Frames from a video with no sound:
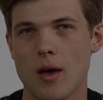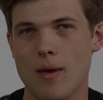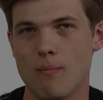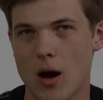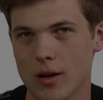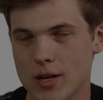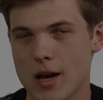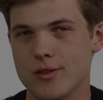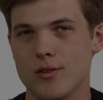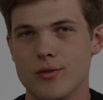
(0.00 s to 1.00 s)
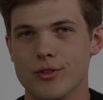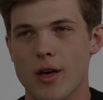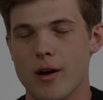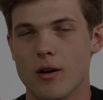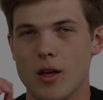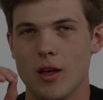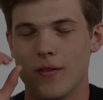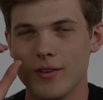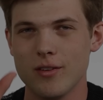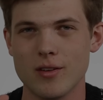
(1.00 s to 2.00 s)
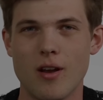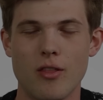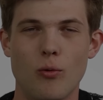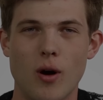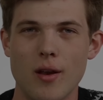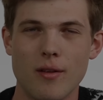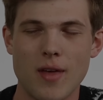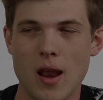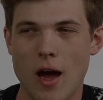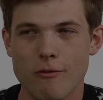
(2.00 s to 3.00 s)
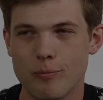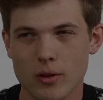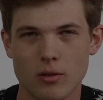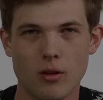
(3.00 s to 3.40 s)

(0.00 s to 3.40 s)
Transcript: a monetized newsletter. This is another one that I've been